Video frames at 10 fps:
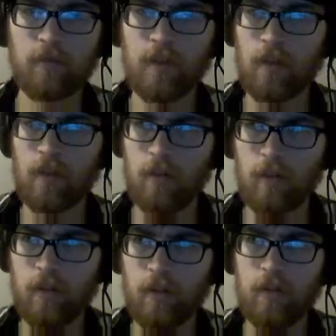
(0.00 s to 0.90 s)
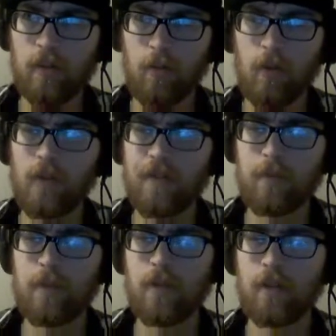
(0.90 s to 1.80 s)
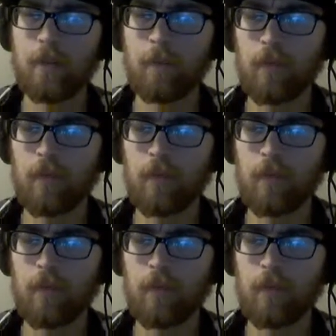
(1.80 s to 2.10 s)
They're clearly the morally superior